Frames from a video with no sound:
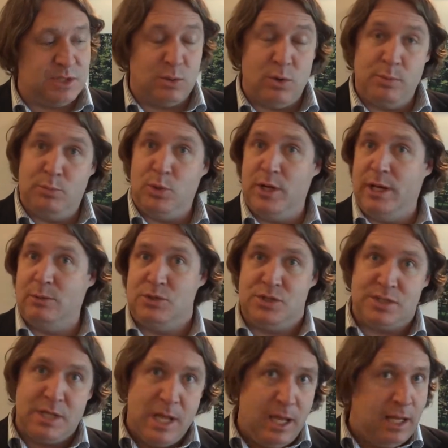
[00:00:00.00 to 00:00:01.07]
At one point I was
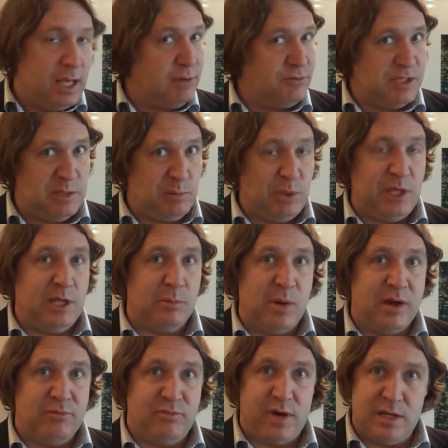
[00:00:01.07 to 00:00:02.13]
just FTPing
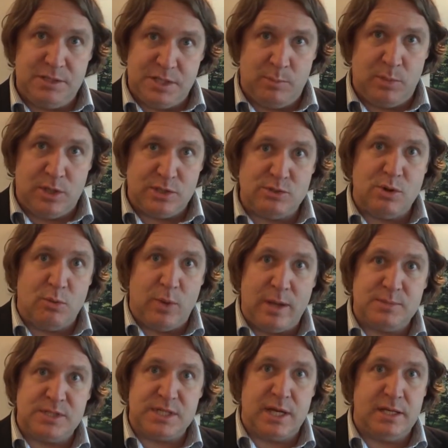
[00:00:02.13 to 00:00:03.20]
my files up onto a
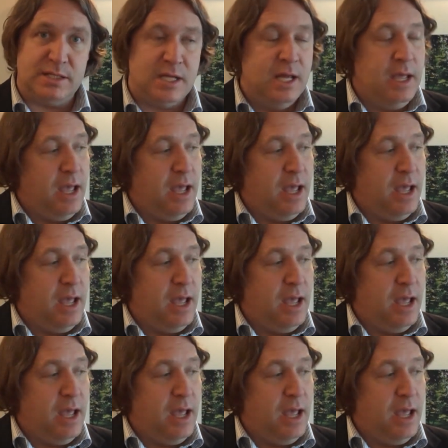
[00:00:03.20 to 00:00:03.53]
website,